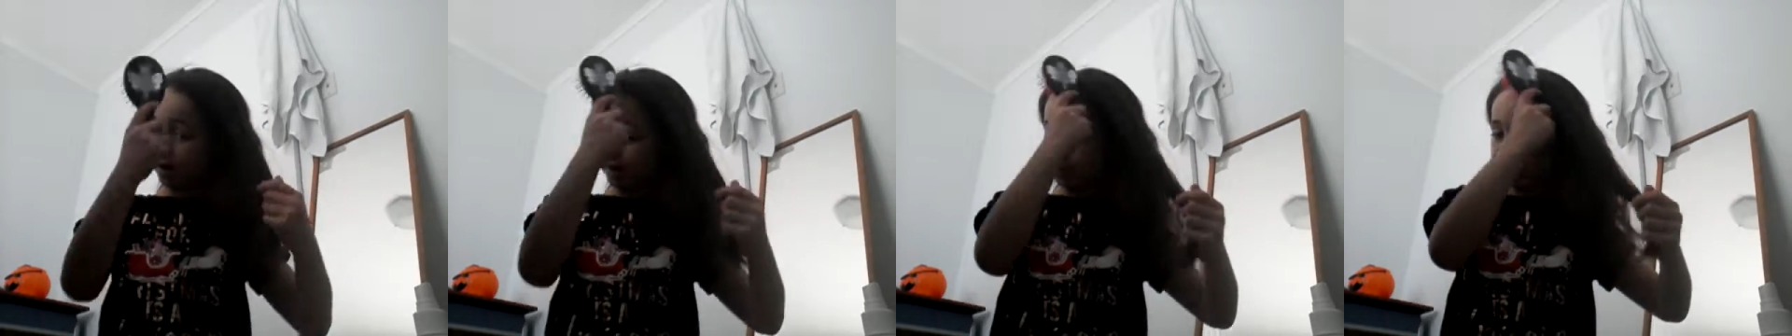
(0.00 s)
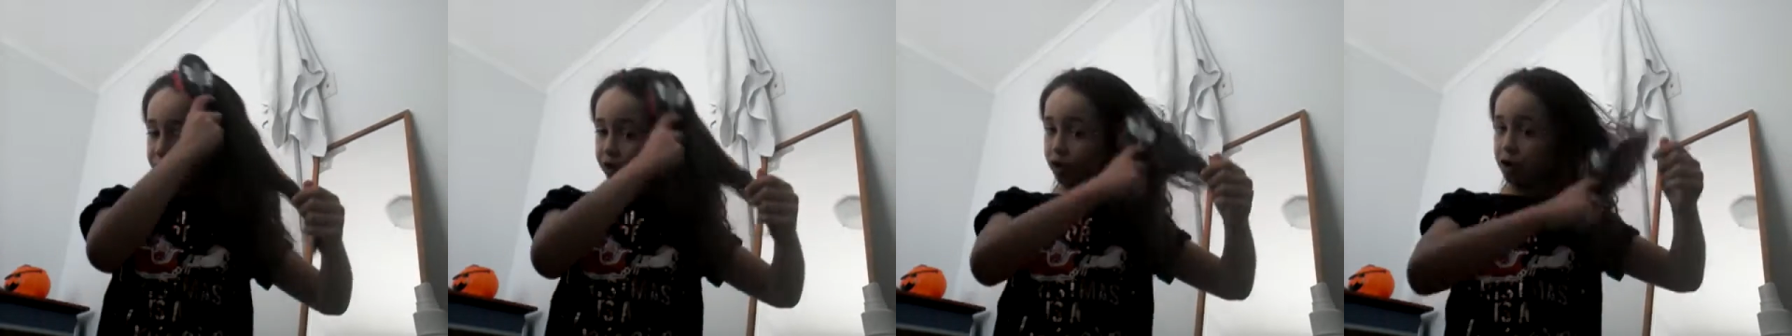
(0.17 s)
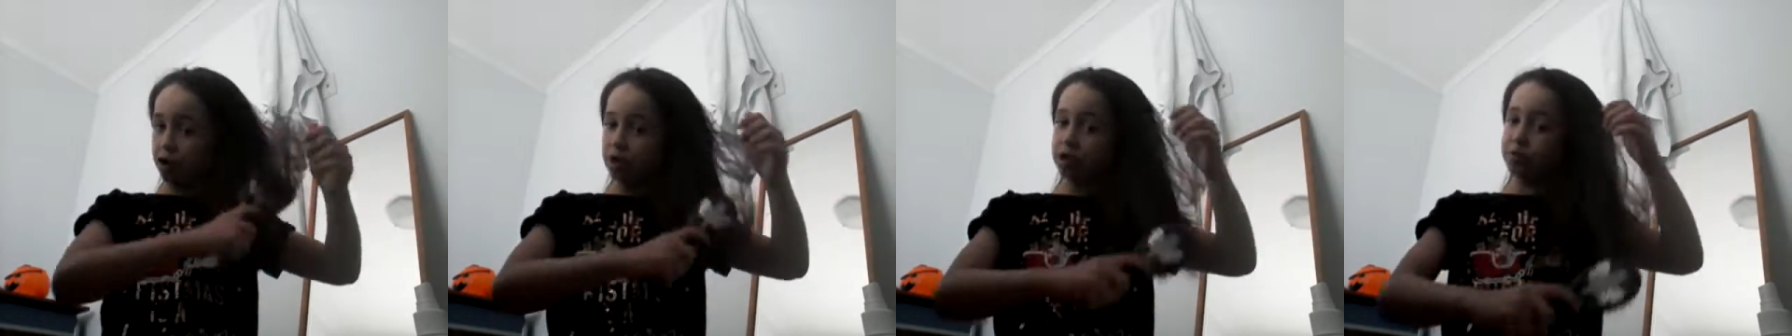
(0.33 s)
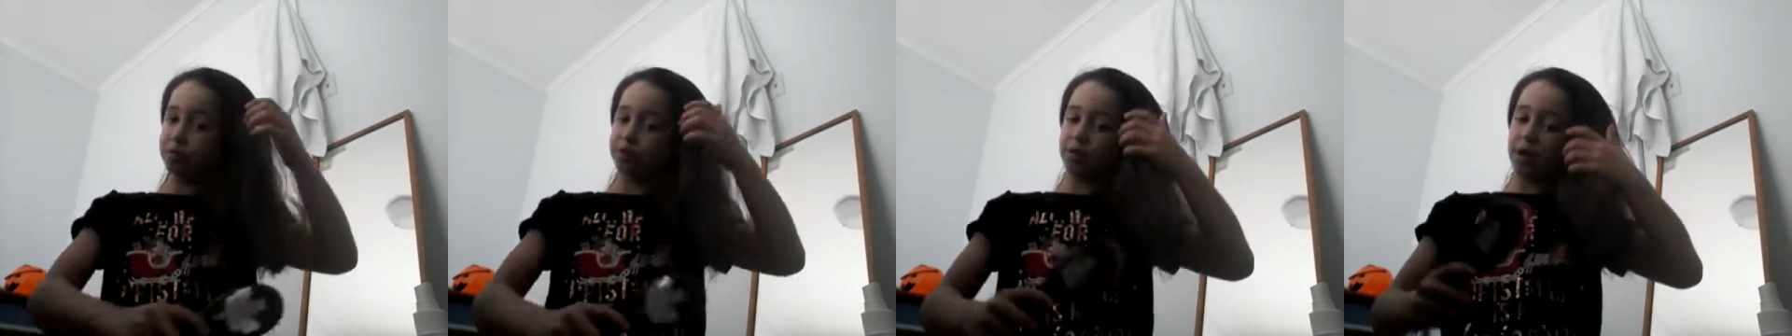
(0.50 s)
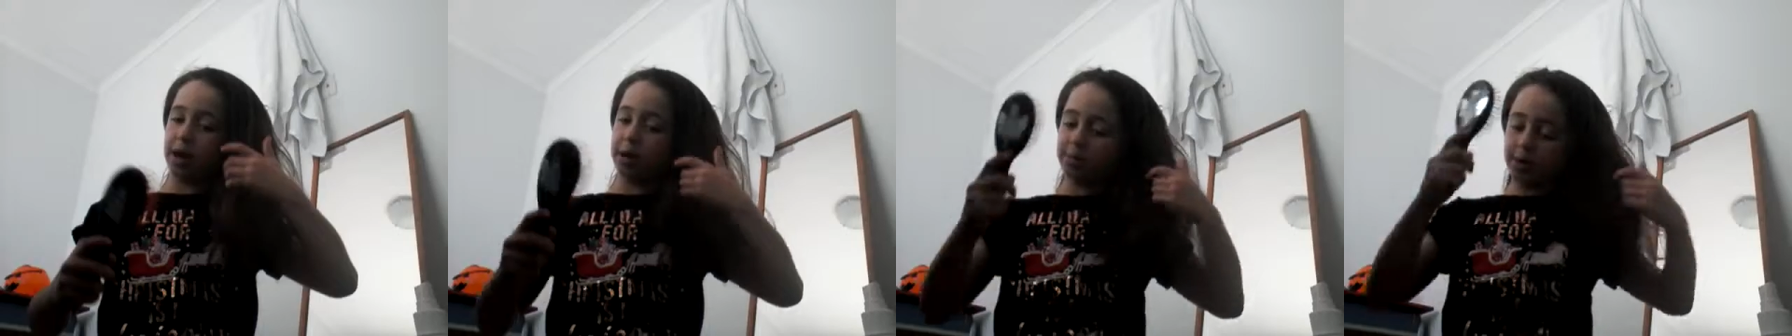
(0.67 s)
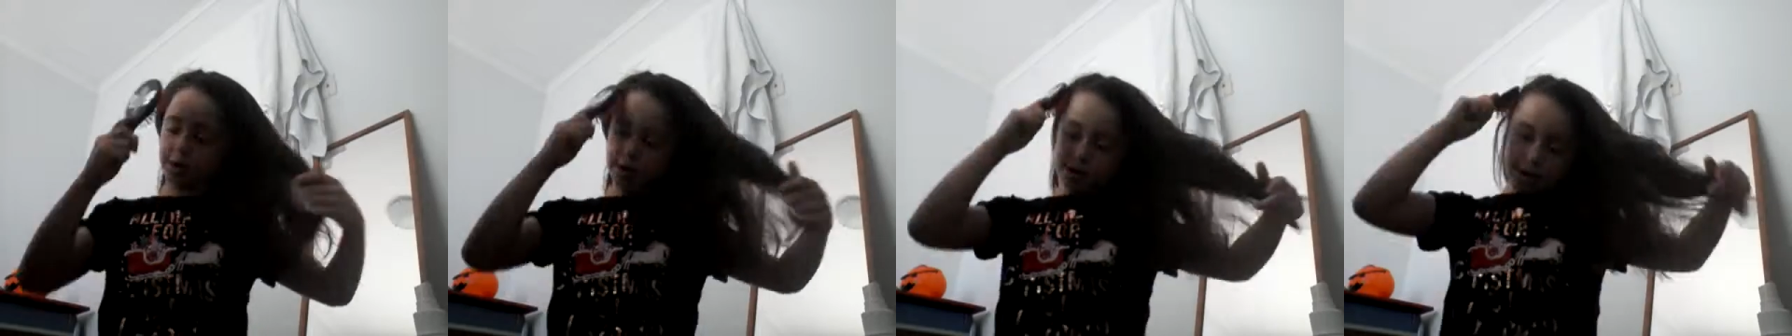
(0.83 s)
after I
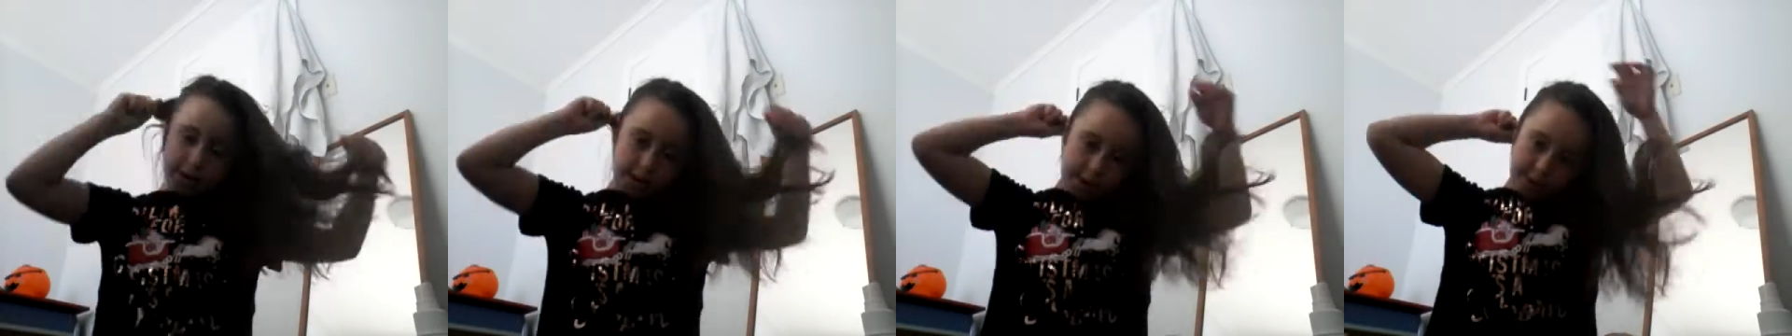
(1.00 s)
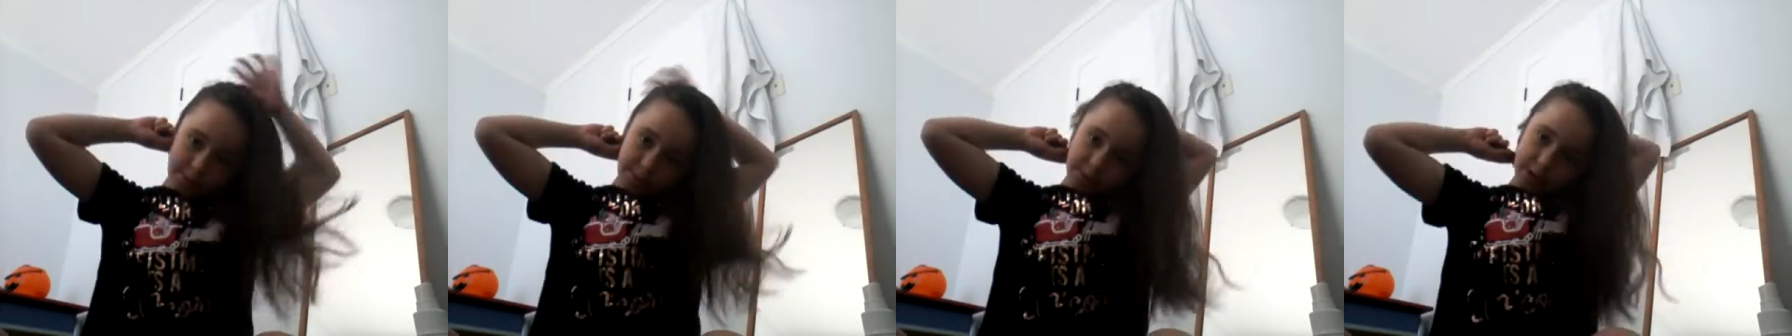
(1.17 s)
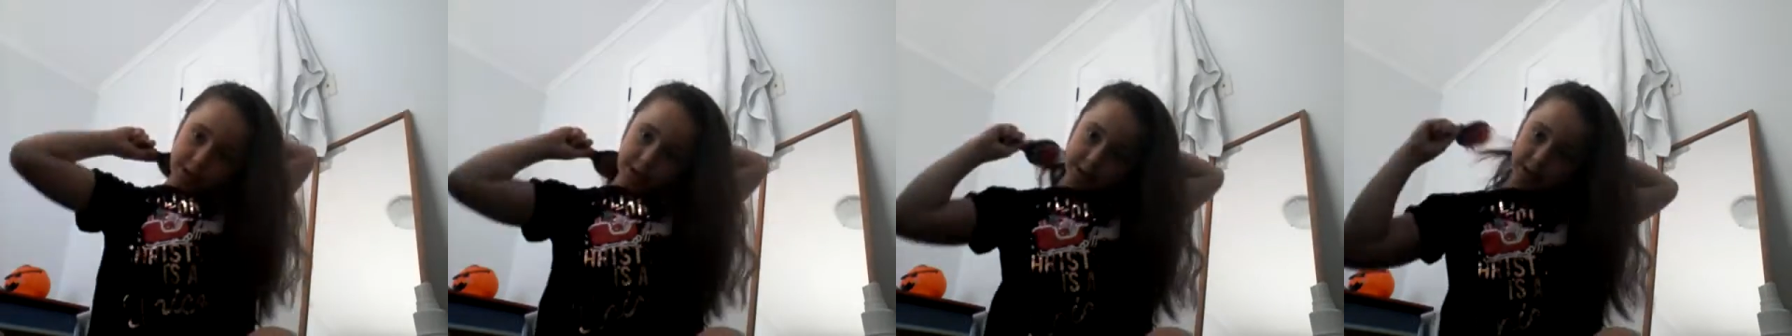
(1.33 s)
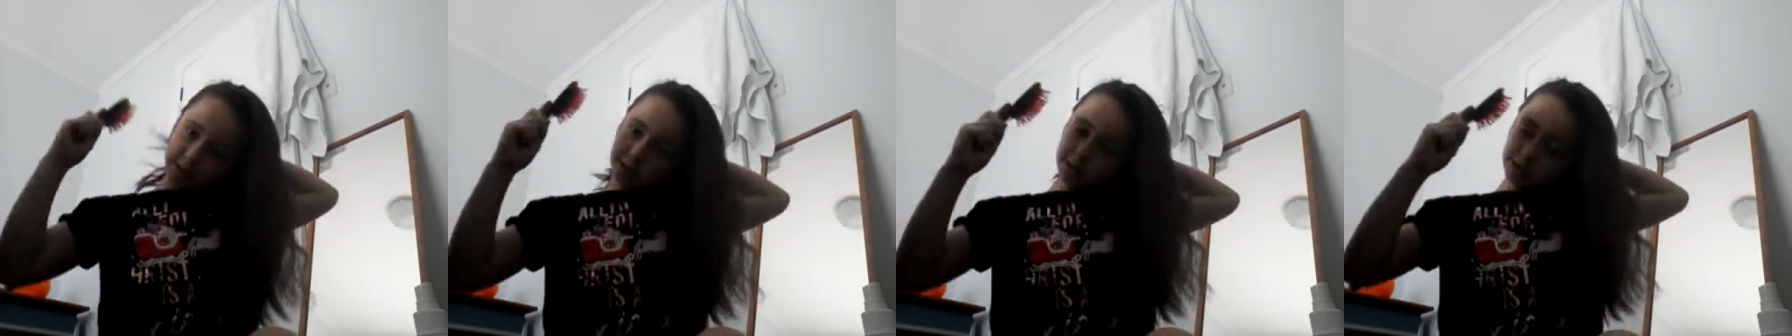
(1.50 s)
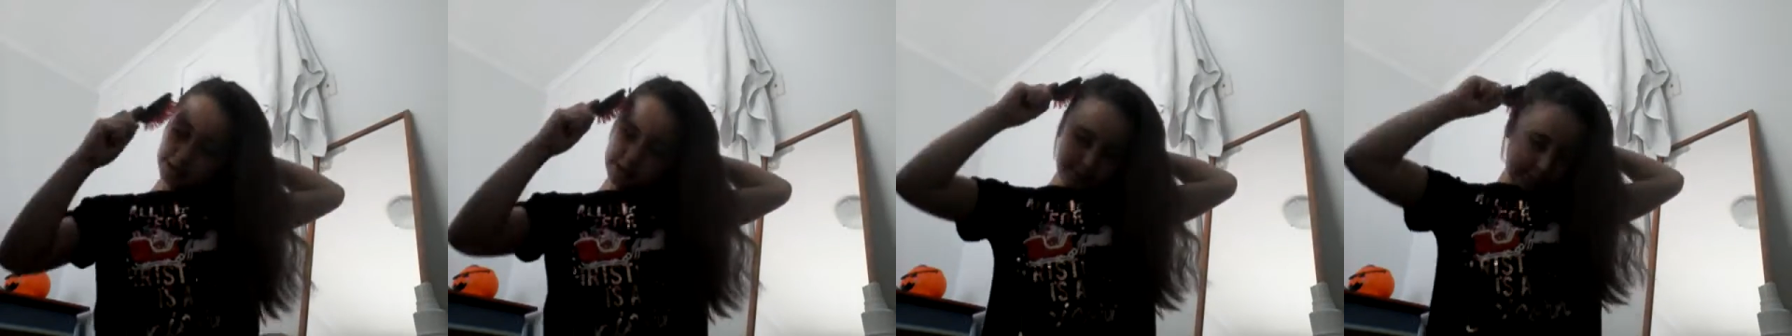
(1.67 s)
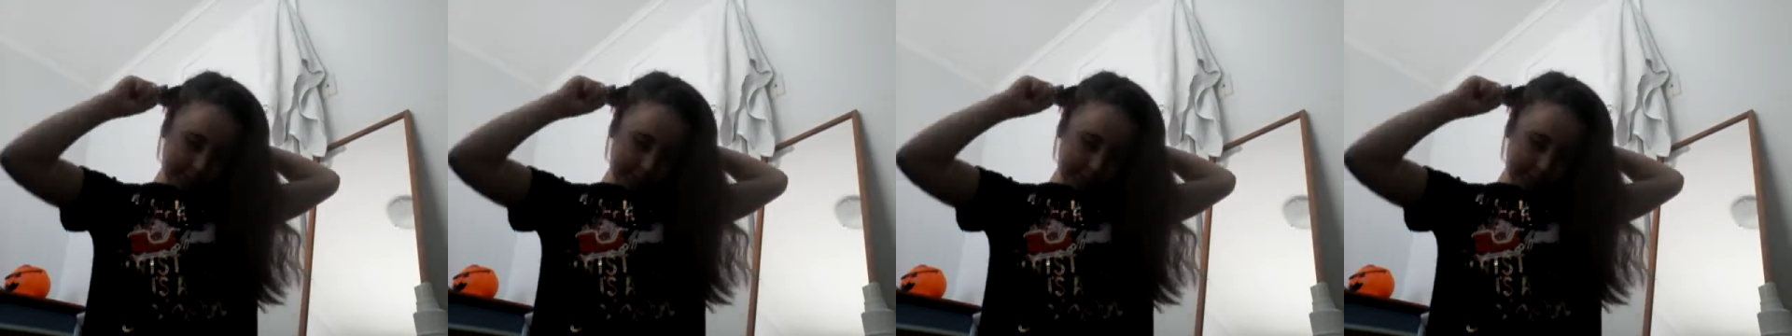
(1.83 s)
spray my hairbrush.